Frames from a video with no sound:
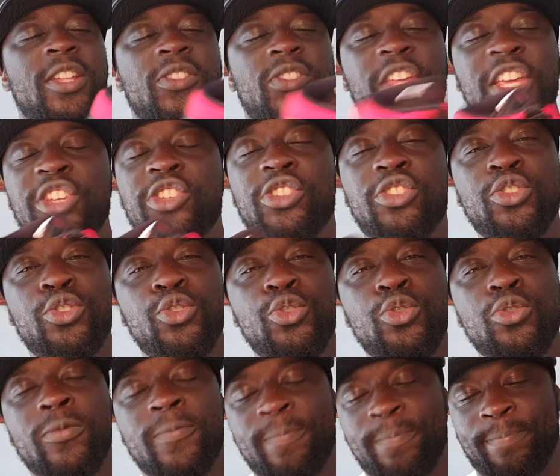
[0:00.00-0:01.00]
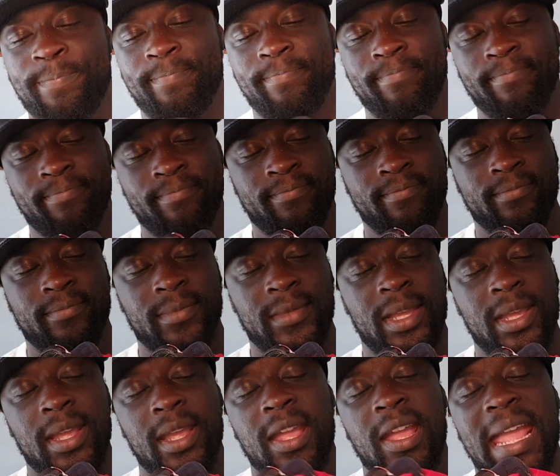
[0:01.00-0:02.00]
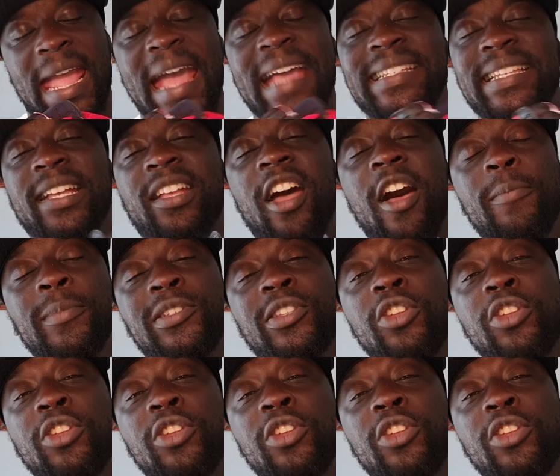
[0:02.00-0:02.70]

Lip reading: This shoe, as it comes